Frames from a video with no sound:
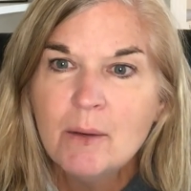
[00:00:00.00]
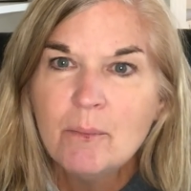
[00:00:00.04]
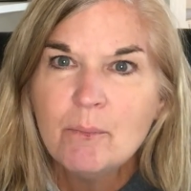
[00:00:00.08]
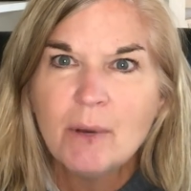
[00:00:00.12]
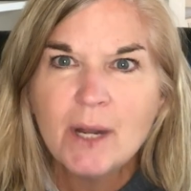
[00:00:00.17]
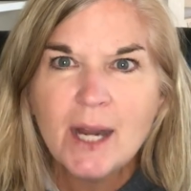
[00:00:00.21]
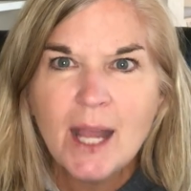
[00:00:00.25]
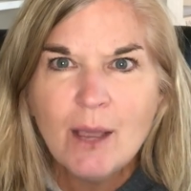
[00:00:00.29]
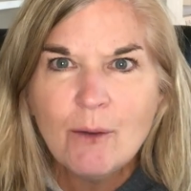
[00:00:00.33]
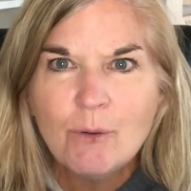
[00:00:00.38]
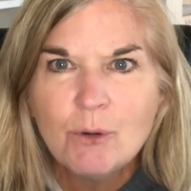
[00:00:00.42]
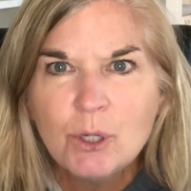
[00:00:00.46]

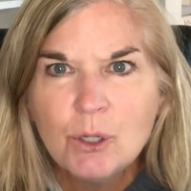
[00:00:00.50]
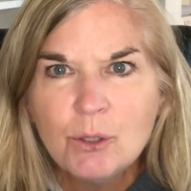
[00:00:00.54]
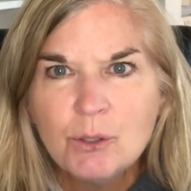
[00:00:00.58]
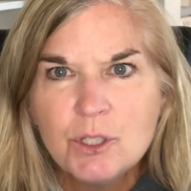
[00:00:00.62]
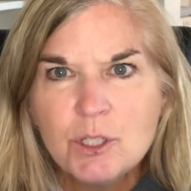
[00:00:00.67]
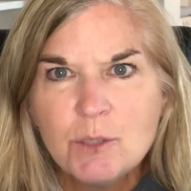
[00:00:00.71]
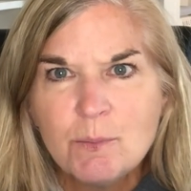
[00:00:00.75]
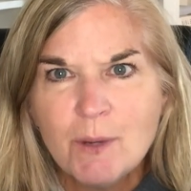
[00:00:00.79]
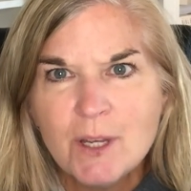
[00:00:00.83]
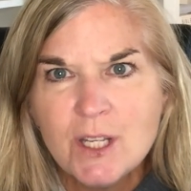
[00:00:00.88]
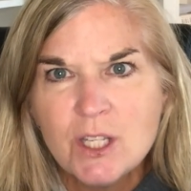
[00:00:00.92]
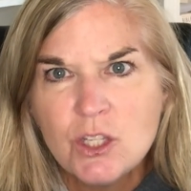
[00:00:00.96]
but I would only
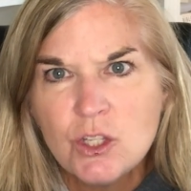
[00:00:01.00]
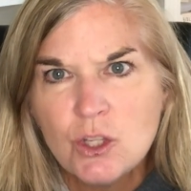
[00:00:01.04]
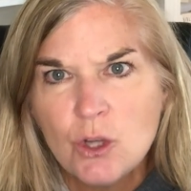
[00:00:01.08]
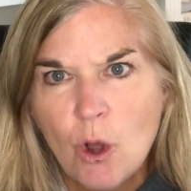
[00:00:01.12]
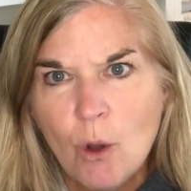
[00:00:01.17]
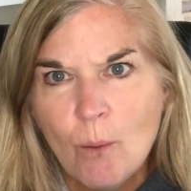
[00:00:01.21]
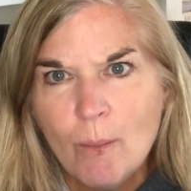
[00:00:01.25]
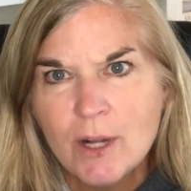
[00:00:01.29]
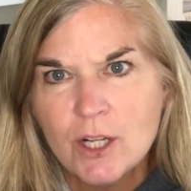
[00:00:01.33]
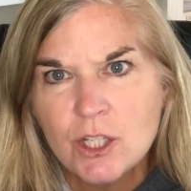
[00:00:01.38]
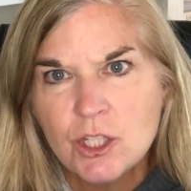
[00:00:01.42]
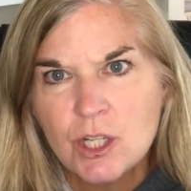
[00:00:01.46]
spend
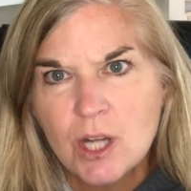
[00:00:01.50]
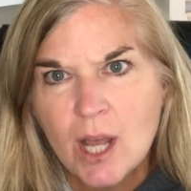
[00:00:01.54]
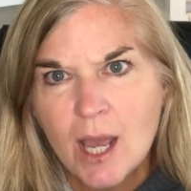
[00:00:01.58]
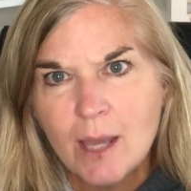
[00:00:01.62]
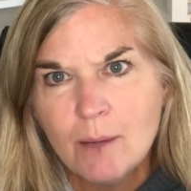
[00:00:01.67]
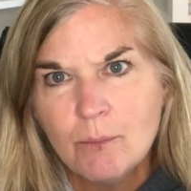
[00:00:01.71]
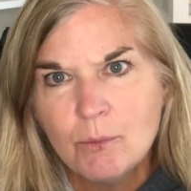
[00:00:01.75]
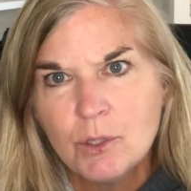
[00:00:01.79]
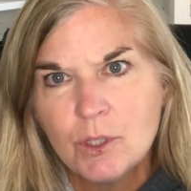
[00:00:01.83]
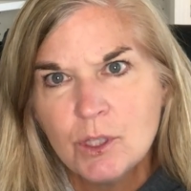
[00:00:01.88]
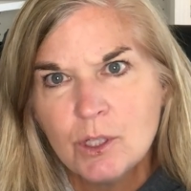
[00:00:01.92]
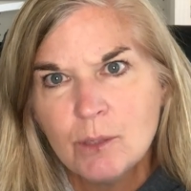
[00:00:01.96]
so much
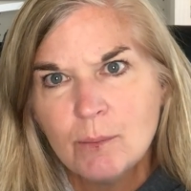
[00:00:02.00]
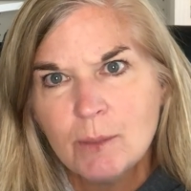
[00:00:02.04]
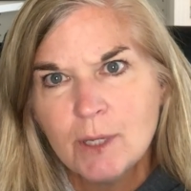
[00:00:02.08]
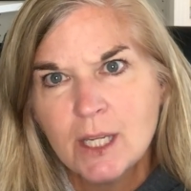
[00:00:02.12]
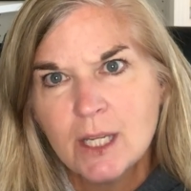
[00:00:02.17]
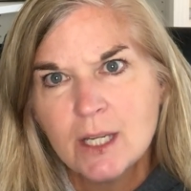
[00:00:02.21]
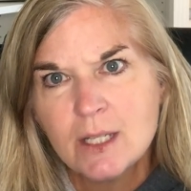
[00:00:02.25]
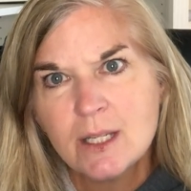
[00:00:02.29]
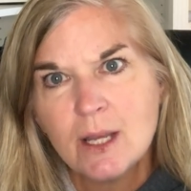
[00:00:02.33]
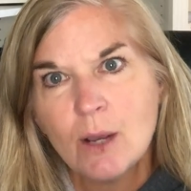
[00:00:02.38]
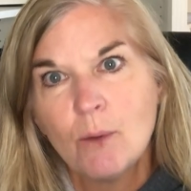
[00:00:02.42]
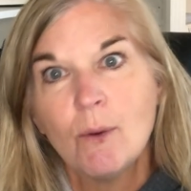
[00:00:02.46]
time with her
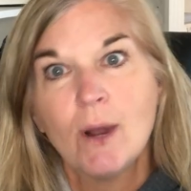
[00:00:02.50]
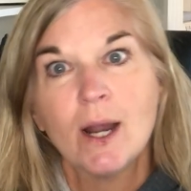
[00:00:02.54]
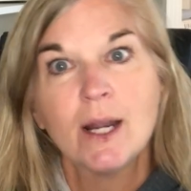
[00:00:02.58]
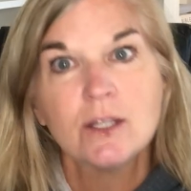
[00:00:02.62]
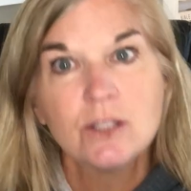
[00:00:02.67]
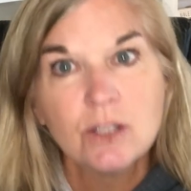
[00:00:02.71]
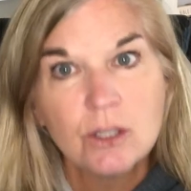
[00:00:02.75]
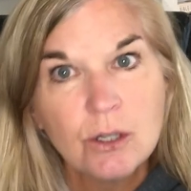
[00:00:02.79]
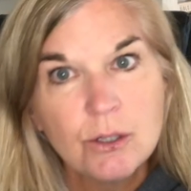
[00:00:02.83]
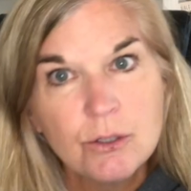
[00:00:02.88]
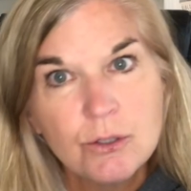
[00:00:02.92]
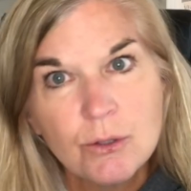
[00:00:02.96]
because I wanted
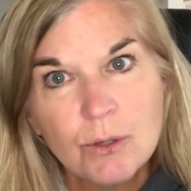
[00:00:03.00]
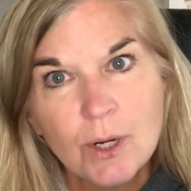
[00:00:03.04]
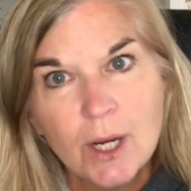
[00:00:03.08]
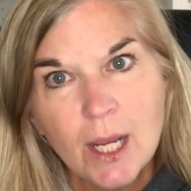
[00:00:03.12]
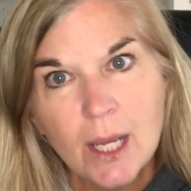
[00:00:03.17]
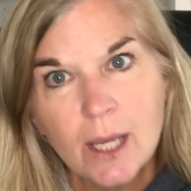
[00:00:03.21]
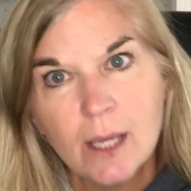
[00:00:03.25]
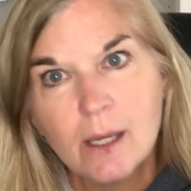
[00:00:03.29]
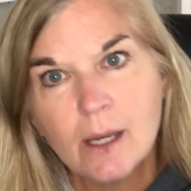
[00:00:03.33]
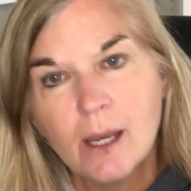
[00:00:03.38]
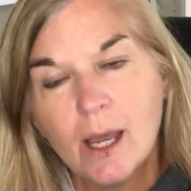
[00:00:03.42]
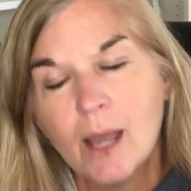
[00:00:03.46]
to go
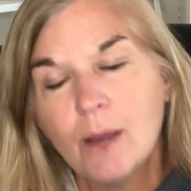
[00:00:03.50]
drink.